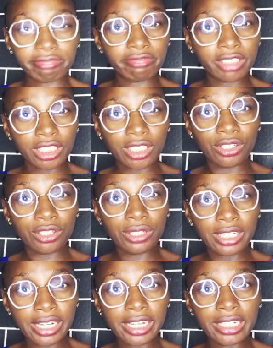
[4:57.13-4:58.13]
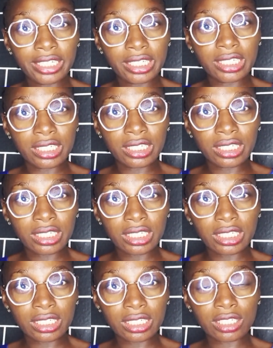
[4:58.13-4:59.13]
You need
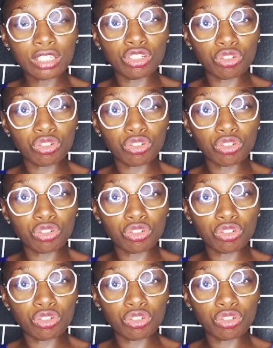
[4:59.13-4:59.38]
to drink